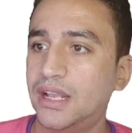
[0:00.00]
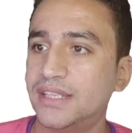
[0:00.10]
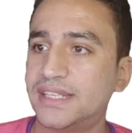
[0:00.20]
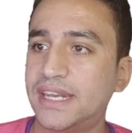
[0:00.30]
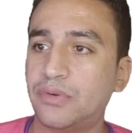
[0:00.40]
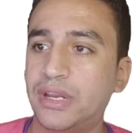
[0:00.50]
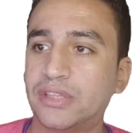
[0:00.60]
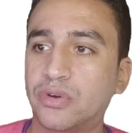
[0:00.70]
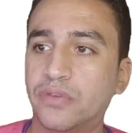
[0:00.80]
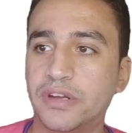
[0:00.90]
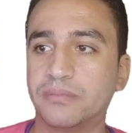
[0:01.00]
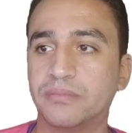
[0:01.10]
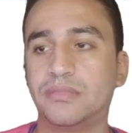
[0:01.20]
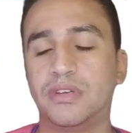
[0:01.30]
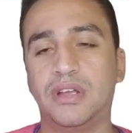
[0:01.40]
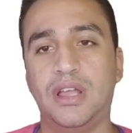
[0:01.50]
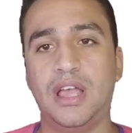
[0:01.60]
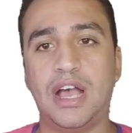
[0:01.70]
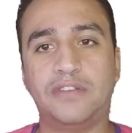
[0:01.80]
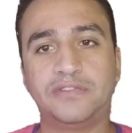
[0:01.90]
then I will hit confirm.
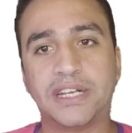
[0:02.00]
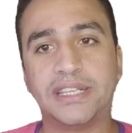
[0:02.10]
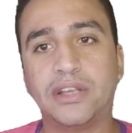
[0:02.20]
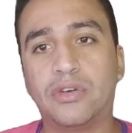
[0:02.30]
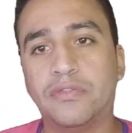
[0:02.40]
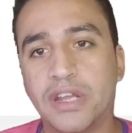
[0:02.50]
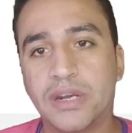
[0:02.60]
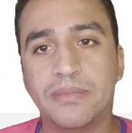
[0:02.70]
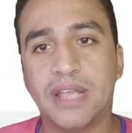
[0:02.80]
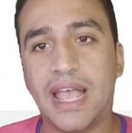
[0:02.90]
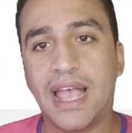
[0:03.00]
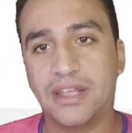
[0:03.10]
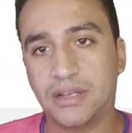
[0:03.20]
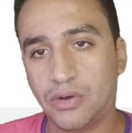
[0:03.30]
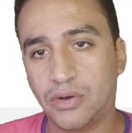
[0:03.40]
After hitting confirm, a